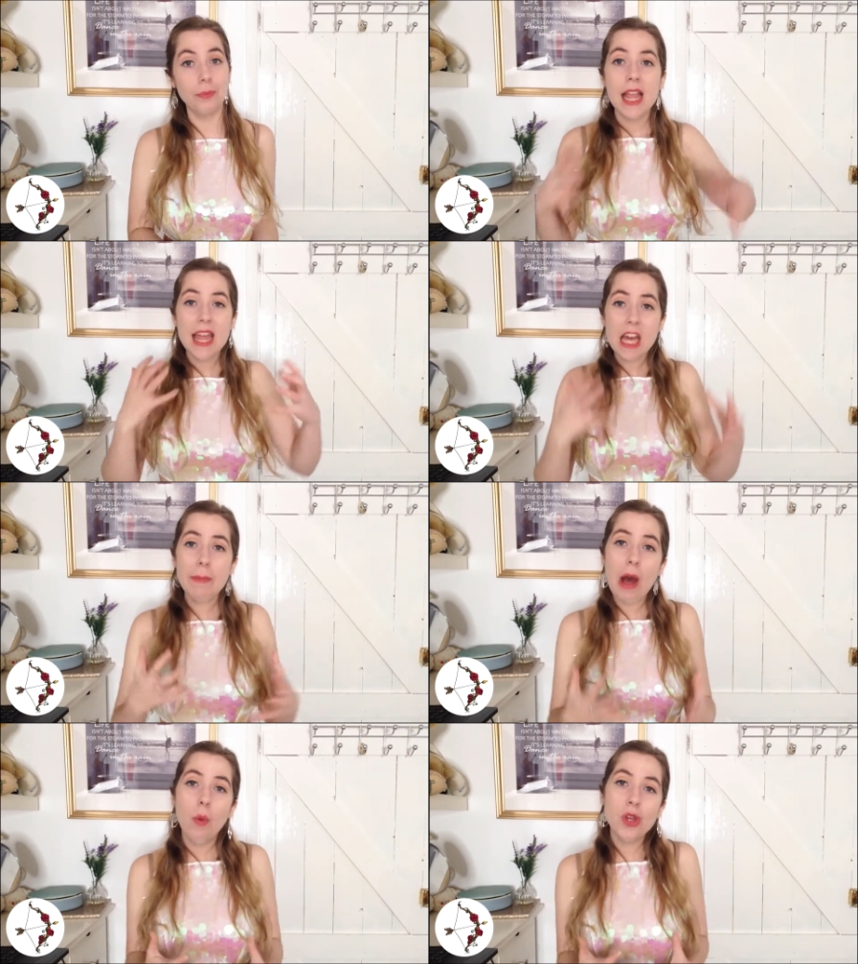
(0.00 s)
Think
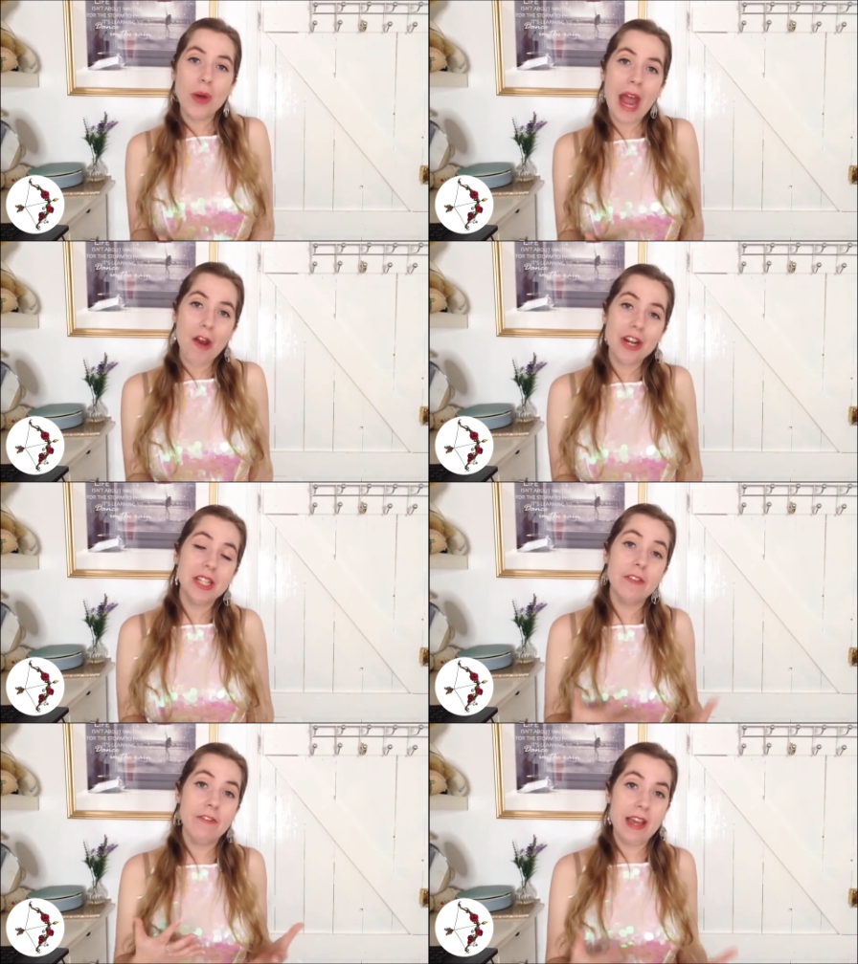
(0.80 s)
about what your
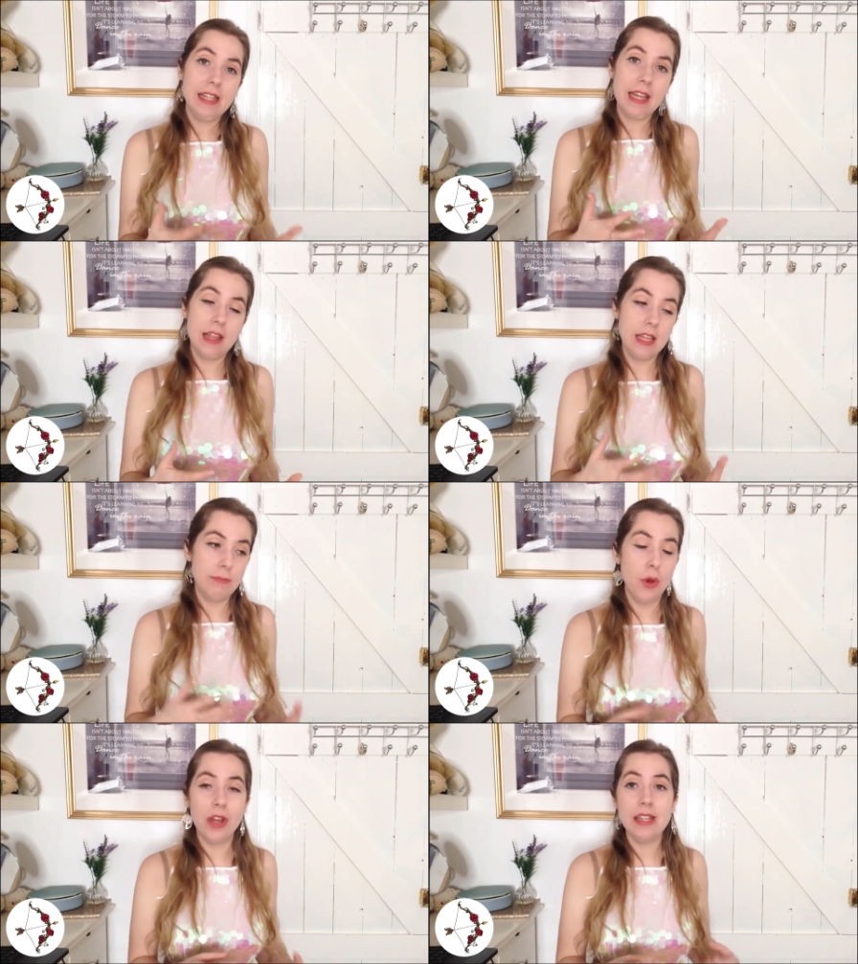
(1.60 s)
characters are facing in this
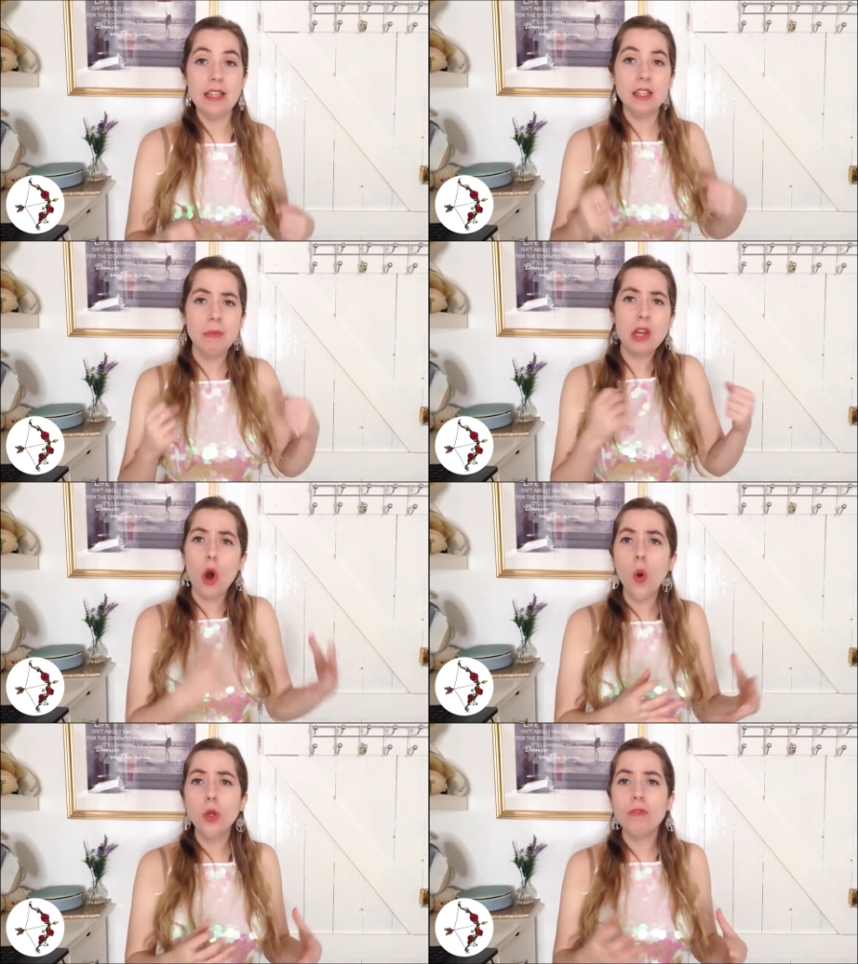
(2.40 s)
book. Is it something
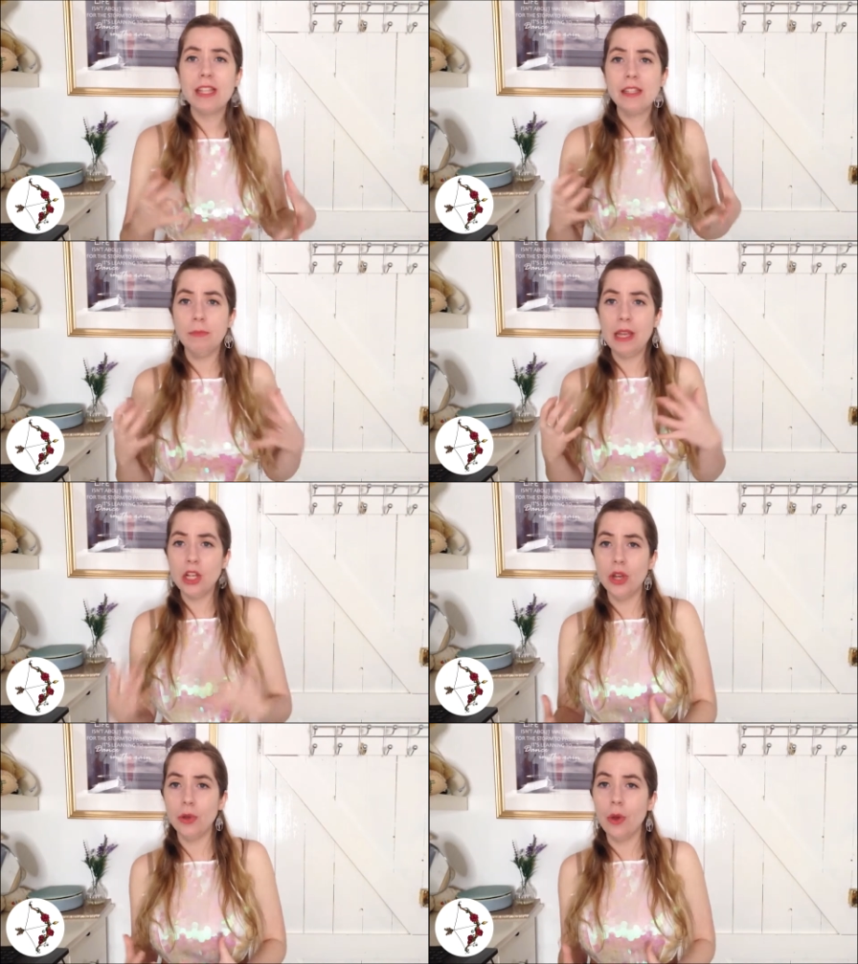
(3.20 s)
old or is it something
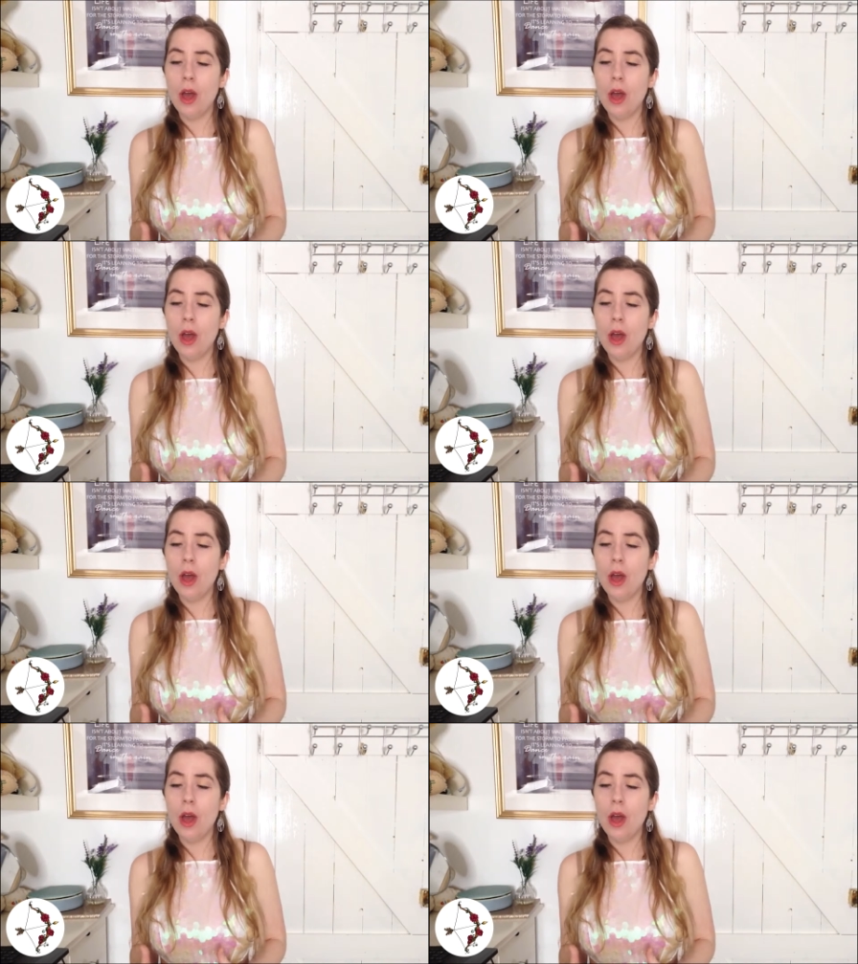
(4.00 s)
new?